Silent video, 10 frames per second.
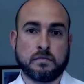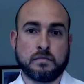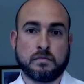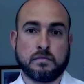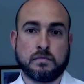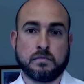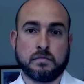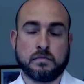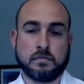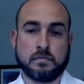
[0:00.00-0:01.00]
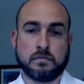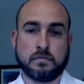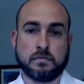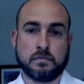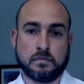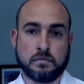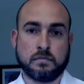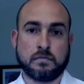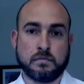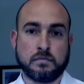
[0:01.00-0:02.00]

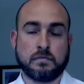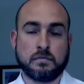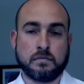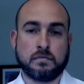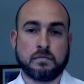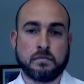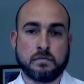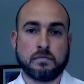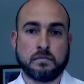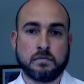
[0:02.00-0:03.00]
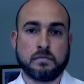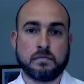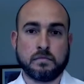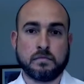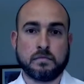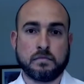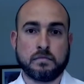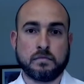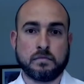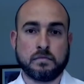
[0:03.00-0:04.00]

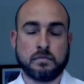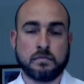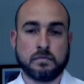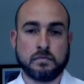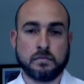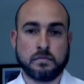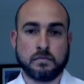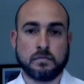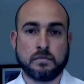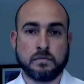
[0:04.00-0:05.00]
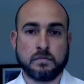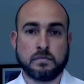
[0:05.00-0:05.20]
[no speech]